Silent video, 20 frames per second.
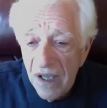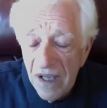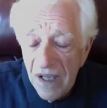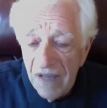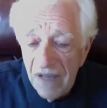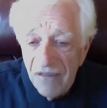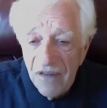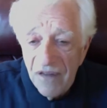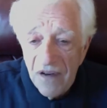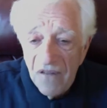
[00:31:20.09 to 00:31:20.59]

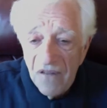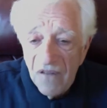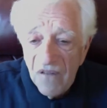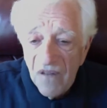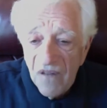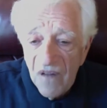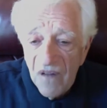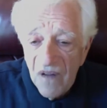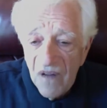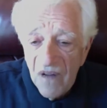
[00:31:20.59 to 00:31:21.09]
Even if
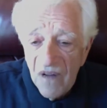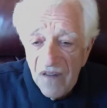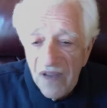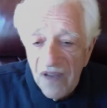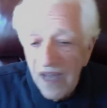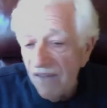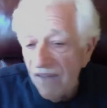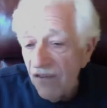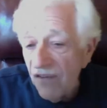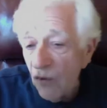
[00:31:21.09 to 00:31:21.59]
it
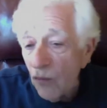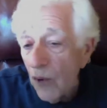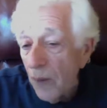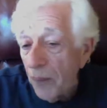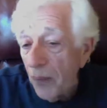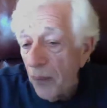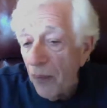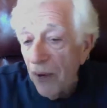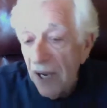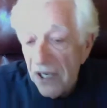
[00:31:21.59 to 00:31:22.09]
gave you
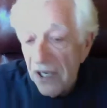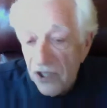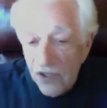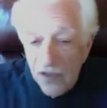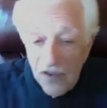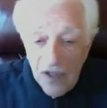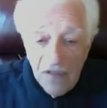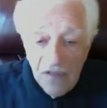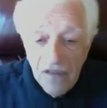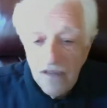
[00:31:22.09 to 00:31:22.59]

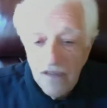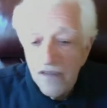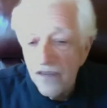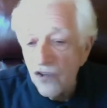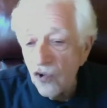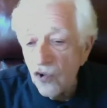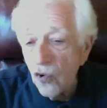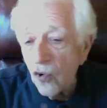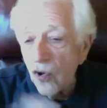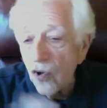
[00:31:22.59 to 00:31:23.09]
reparations, even if
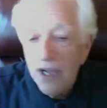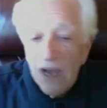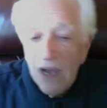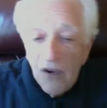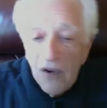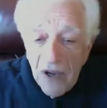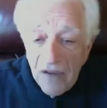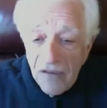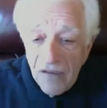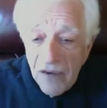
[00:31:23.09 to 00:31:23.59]
it tore
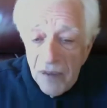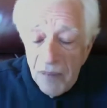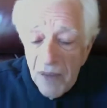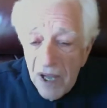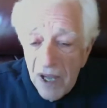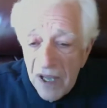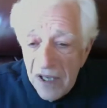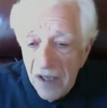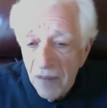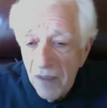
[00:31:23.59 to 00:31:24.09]
down every
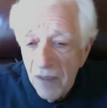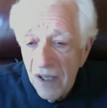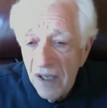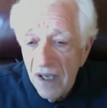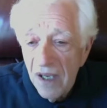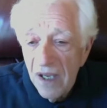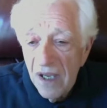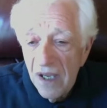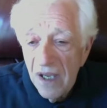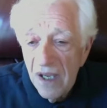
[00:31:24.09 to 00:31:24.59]
monument,
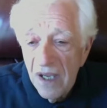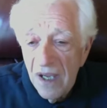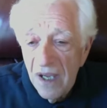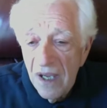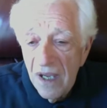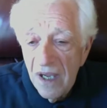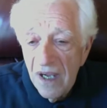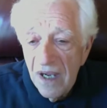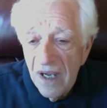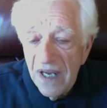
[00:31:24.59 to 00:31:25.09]

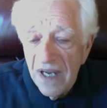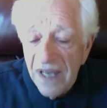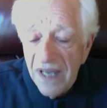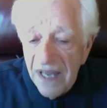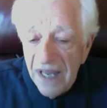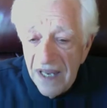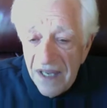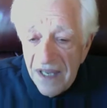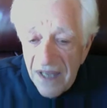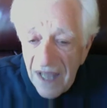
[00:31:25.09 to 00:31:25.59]

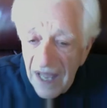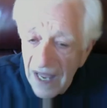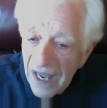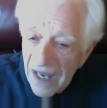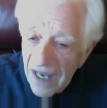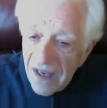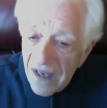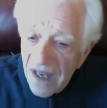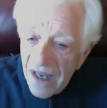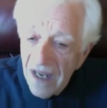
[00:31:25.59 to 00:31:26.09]
it
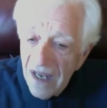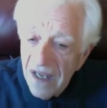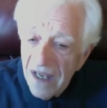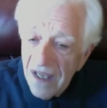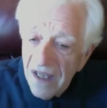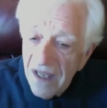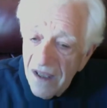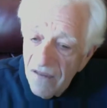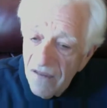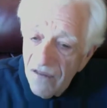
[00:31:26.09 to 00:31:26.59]
can't
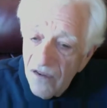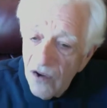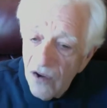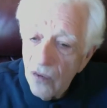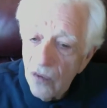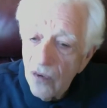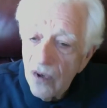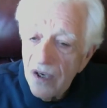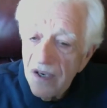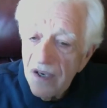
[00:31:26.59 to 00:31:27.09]
give
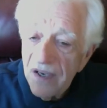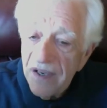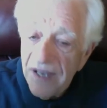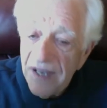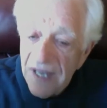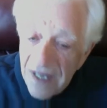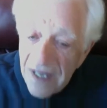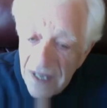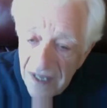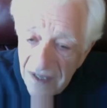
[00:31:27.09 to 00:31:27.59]
you
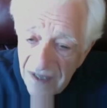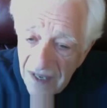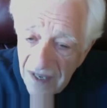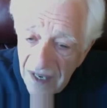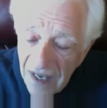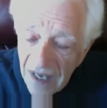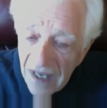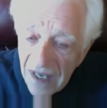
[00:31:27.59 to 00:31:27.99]
dignity.